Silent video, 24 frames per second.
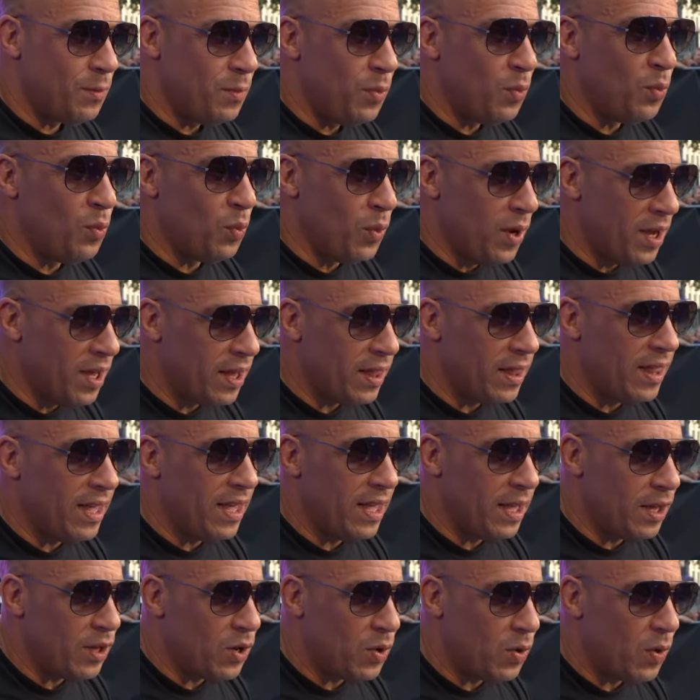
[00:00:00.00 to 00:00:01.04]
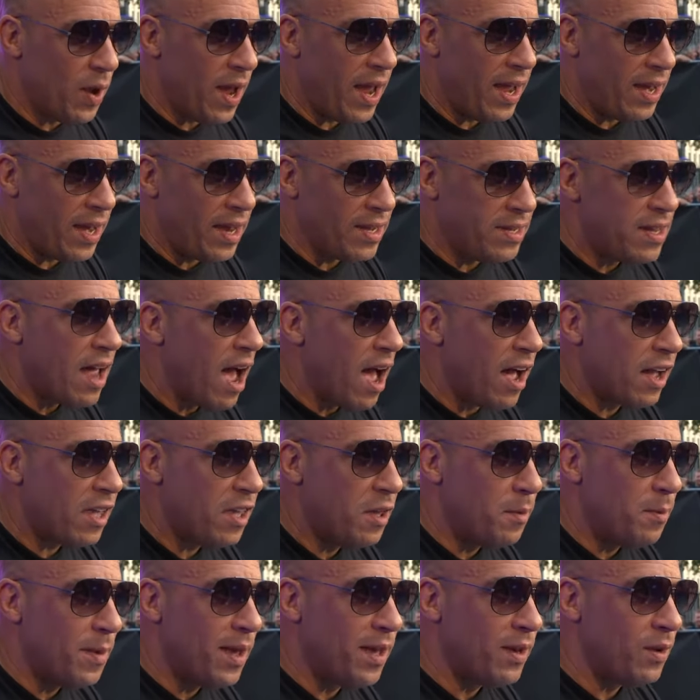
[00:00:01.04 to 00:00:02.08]
really create a
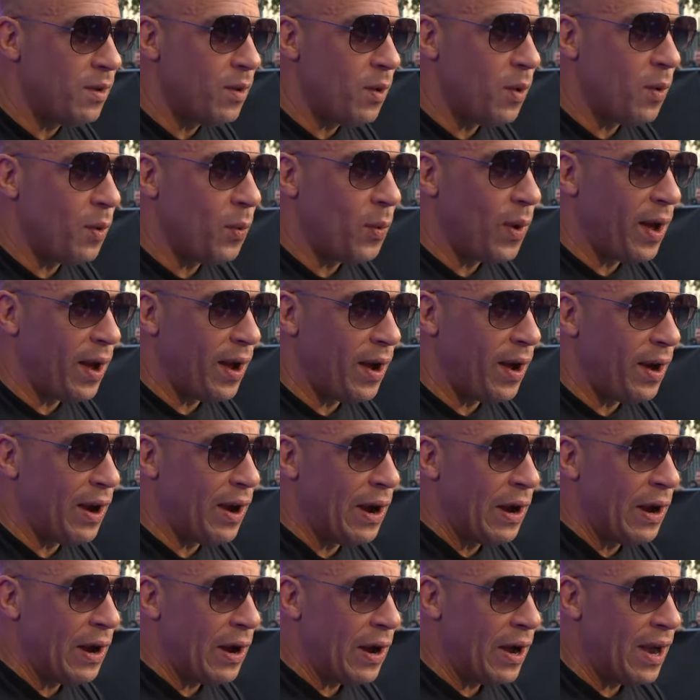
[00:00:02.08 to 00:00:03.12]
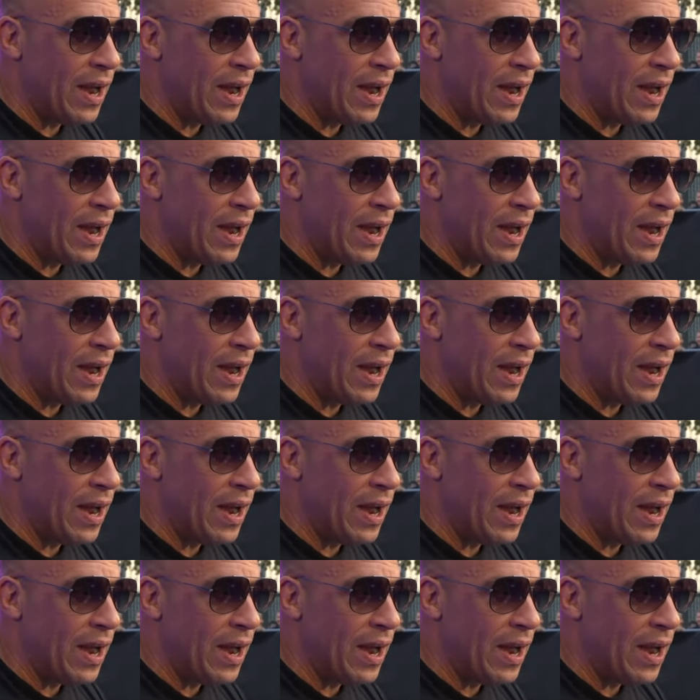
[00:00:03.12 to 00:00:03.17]
document where